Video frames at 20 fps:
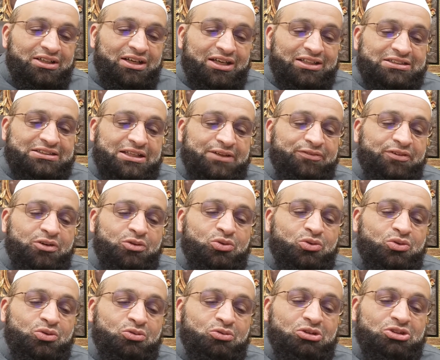
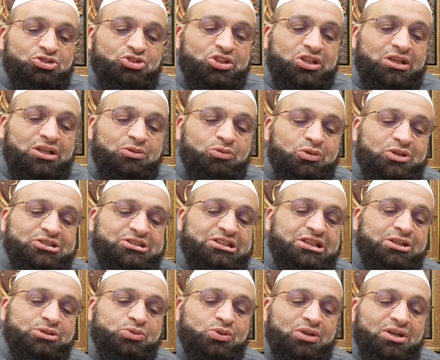As-Safaru
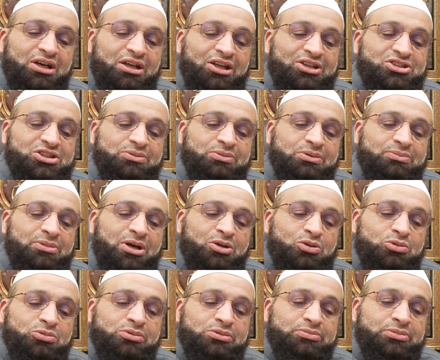wasilatul khalasi min
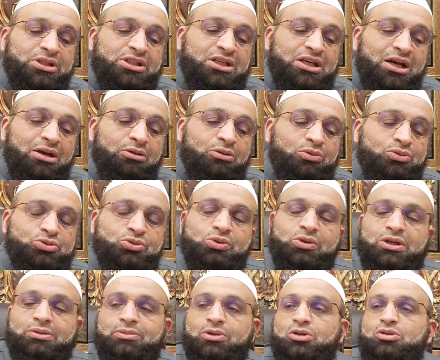mahrubin minha aw al-wusul
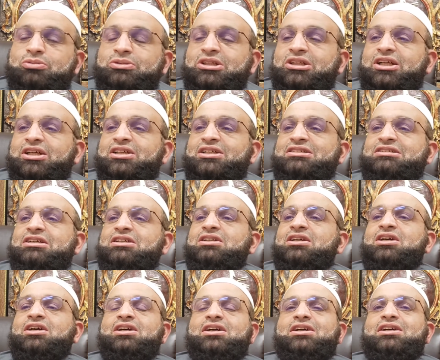ila marhubin ilayh. He said,
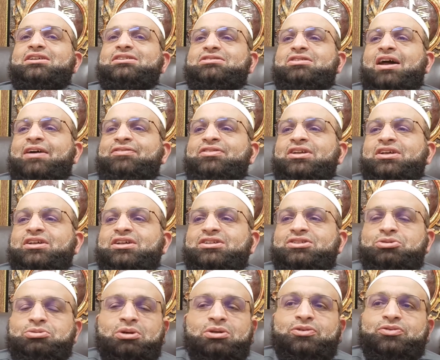traveling
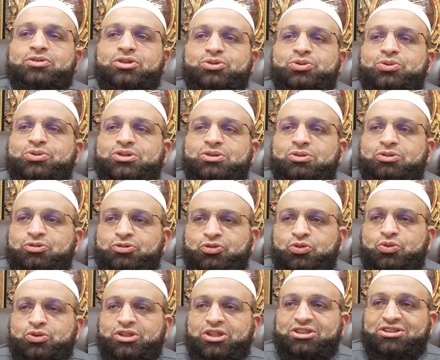is one of the two
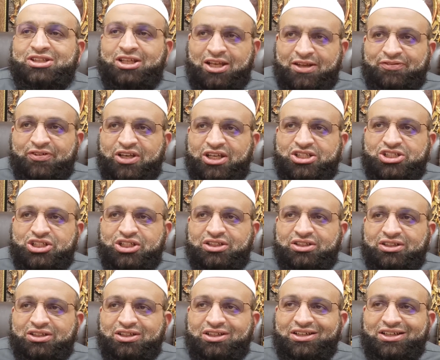things, the
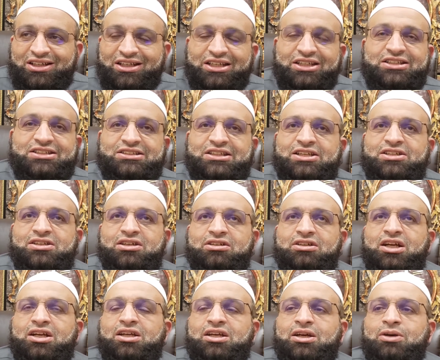definition. It is either
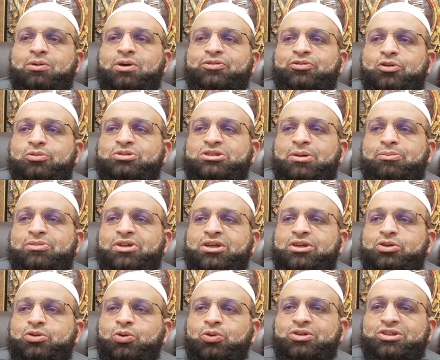running away from something
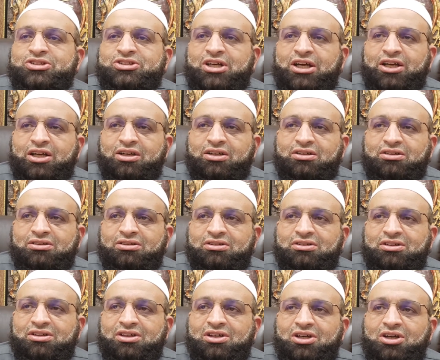you don't desire
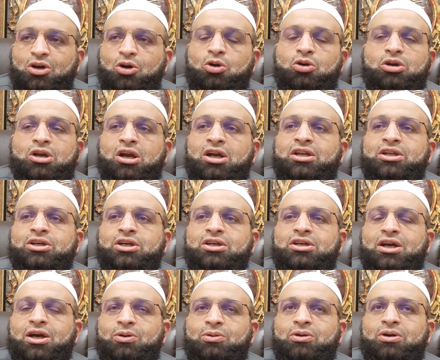or
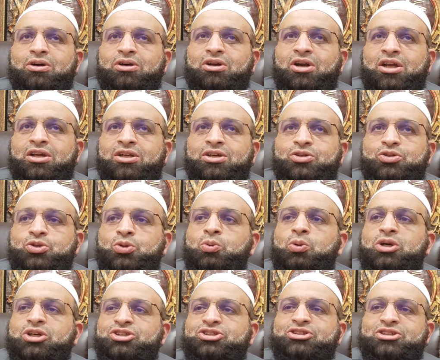running
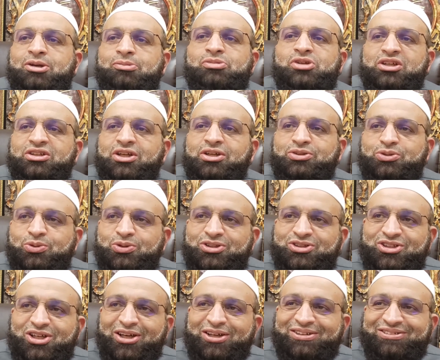towards something that you
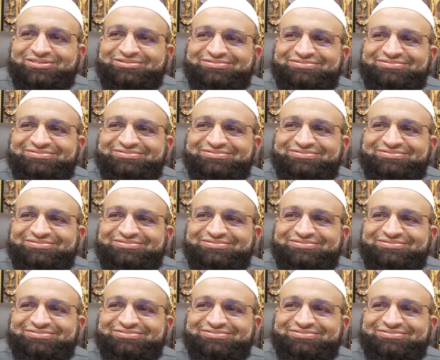desire.